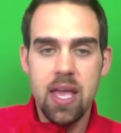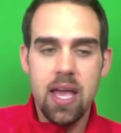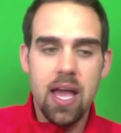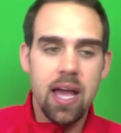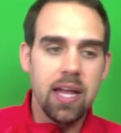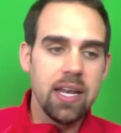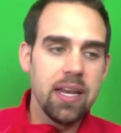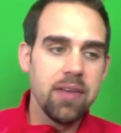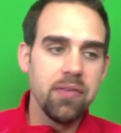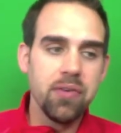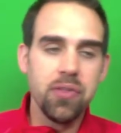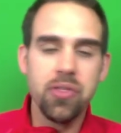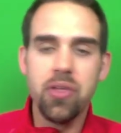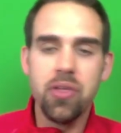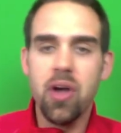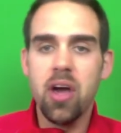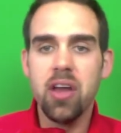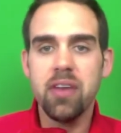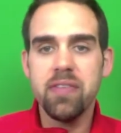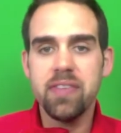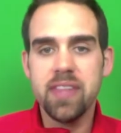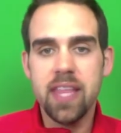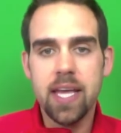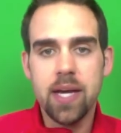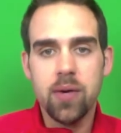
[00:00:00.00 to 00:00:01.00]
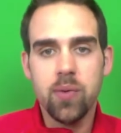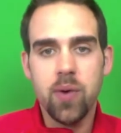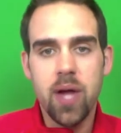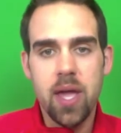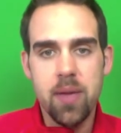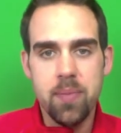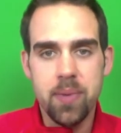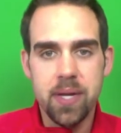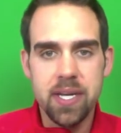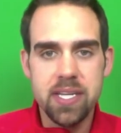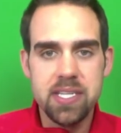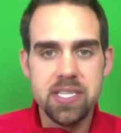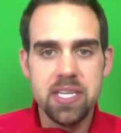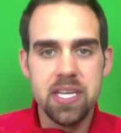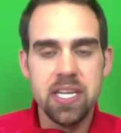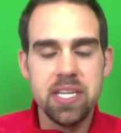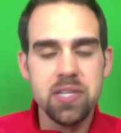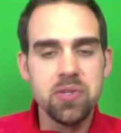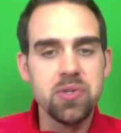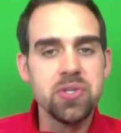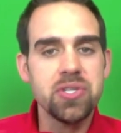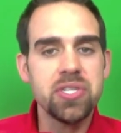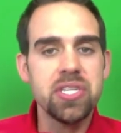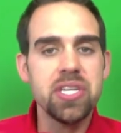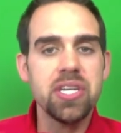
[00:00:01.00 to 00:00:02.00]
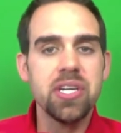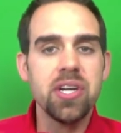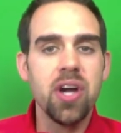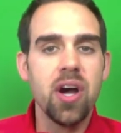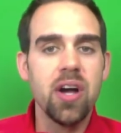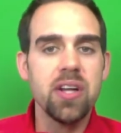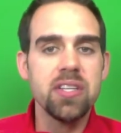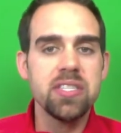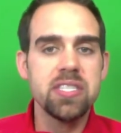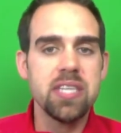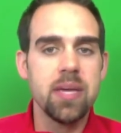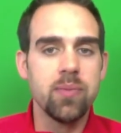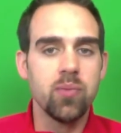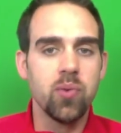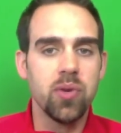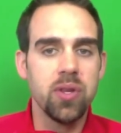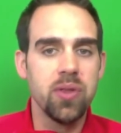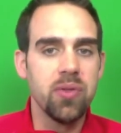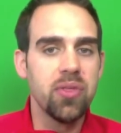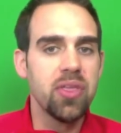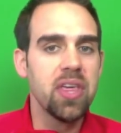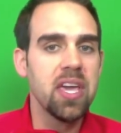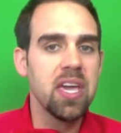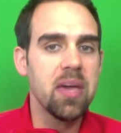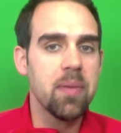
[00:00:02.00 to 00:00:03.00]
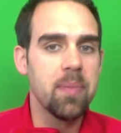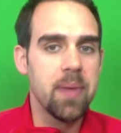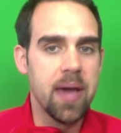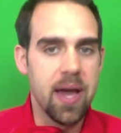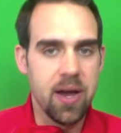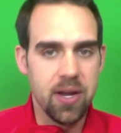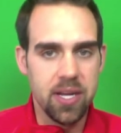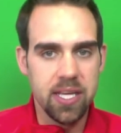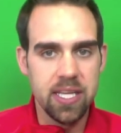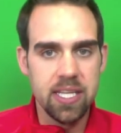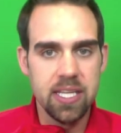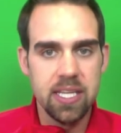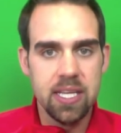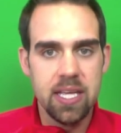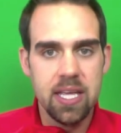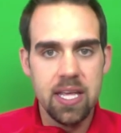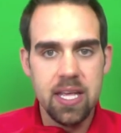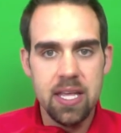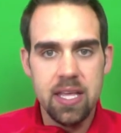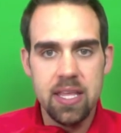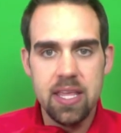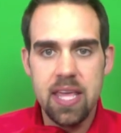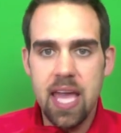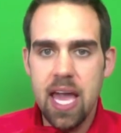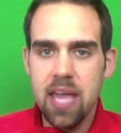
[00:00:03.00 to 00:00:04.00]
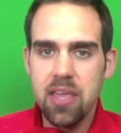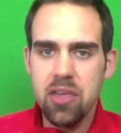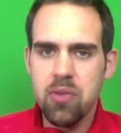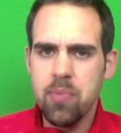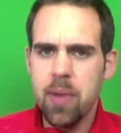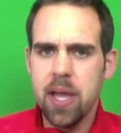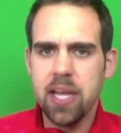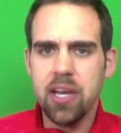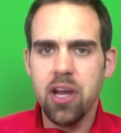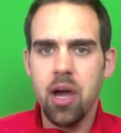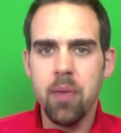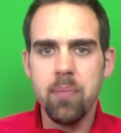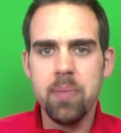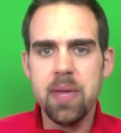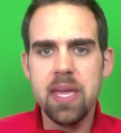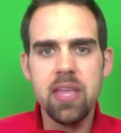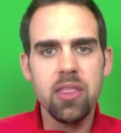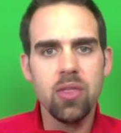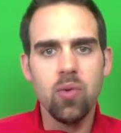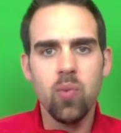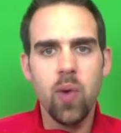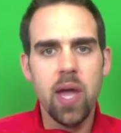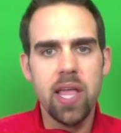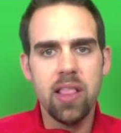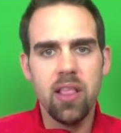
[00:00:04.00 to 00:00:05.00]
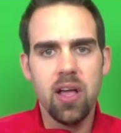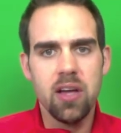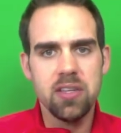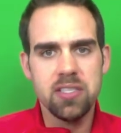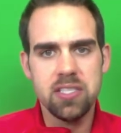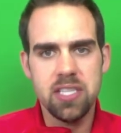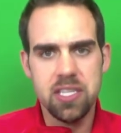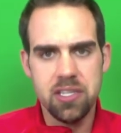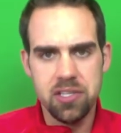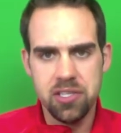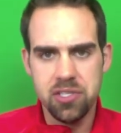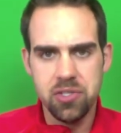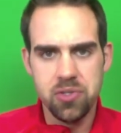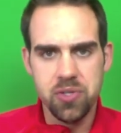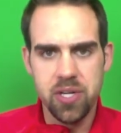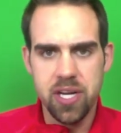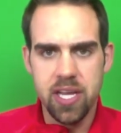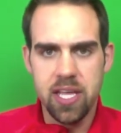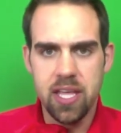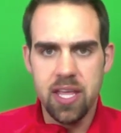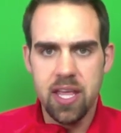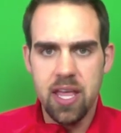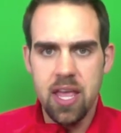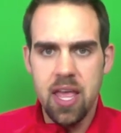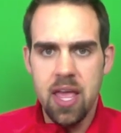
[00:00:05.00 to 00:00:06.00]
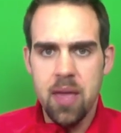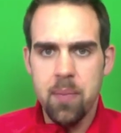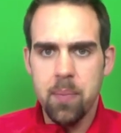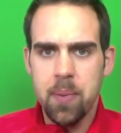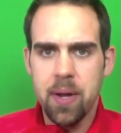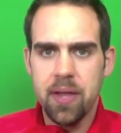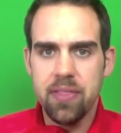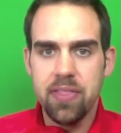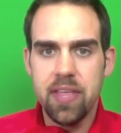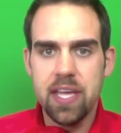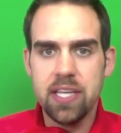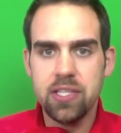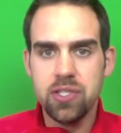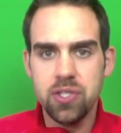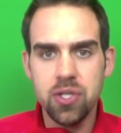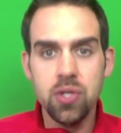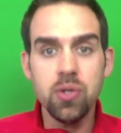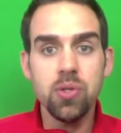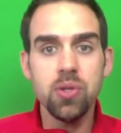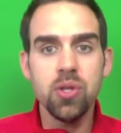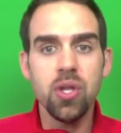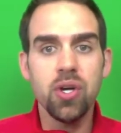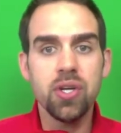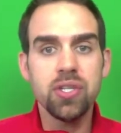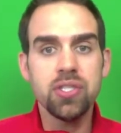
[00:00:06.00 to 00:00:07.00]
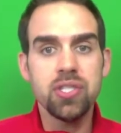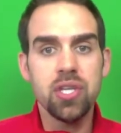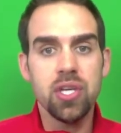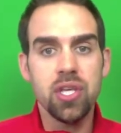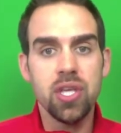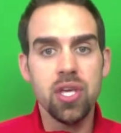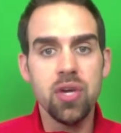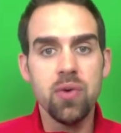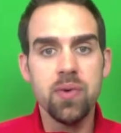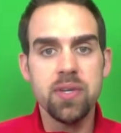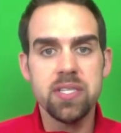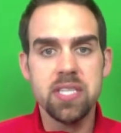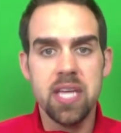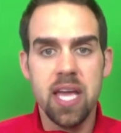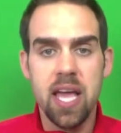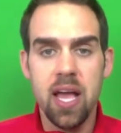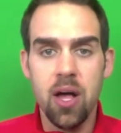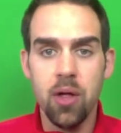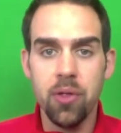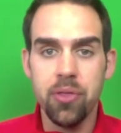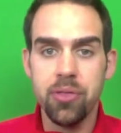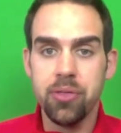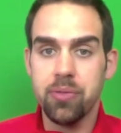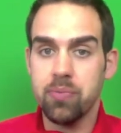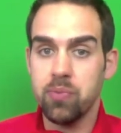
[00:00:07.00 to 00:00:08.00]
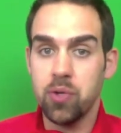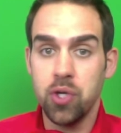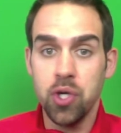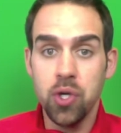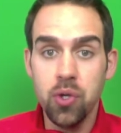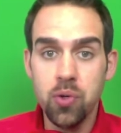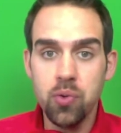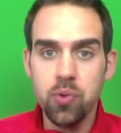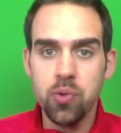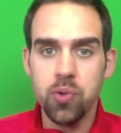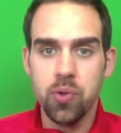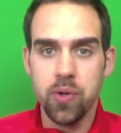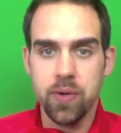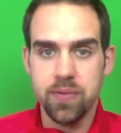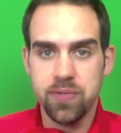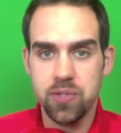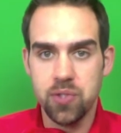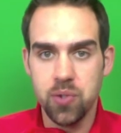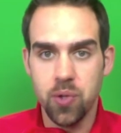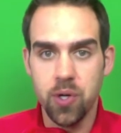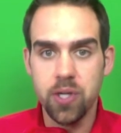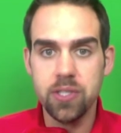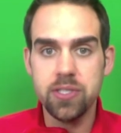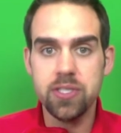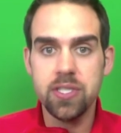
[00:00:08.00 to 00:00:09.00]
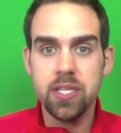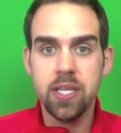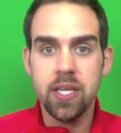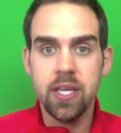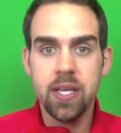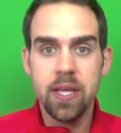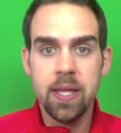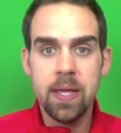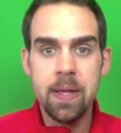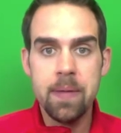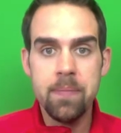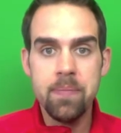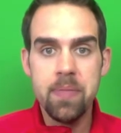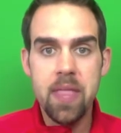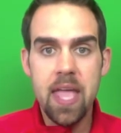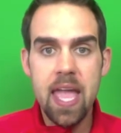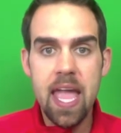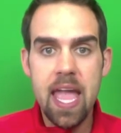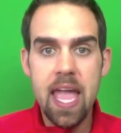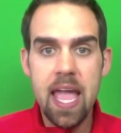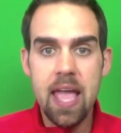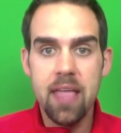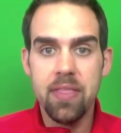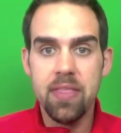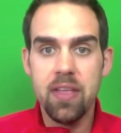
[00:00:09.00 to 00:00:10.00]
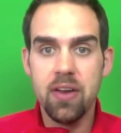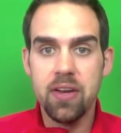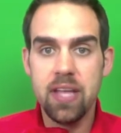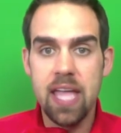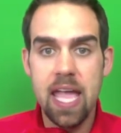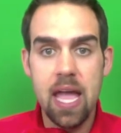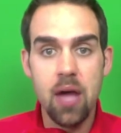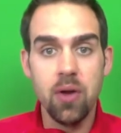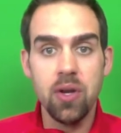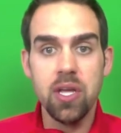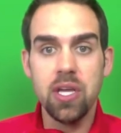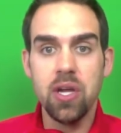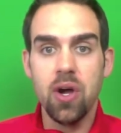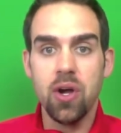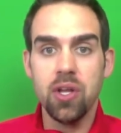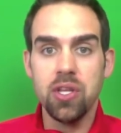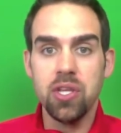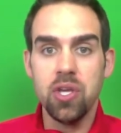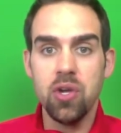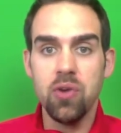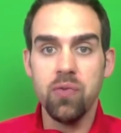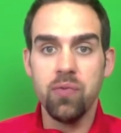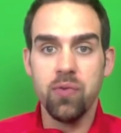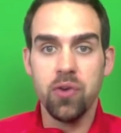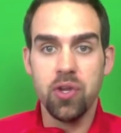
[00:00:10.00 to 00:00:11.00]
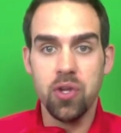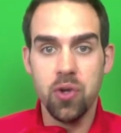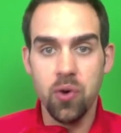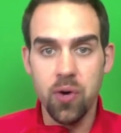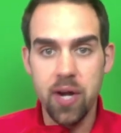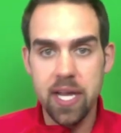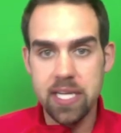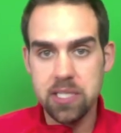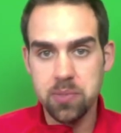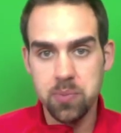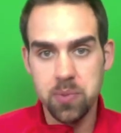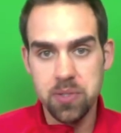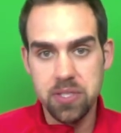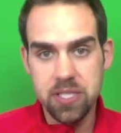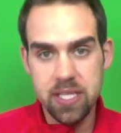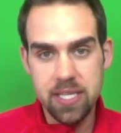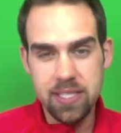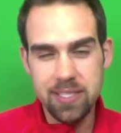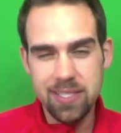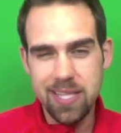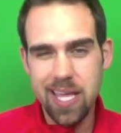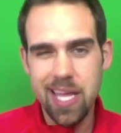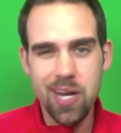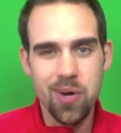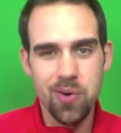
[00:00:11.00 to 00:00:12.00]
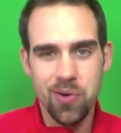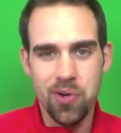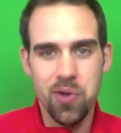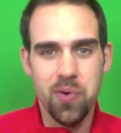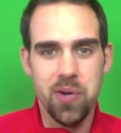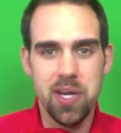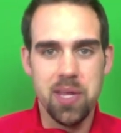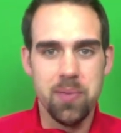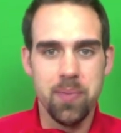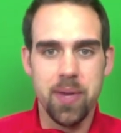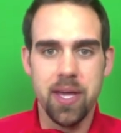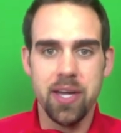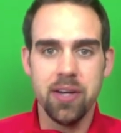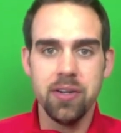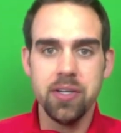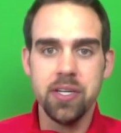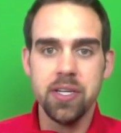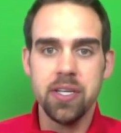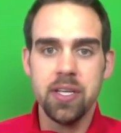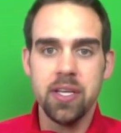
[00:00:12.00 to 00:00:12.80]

I never thought of it that way, but it's an interesting concept when you think about it. Yeah, you might not be in the weight loss industry, but they do look to you as a health guru of sorts, and they're counting on you for your expertise. They don't know any better.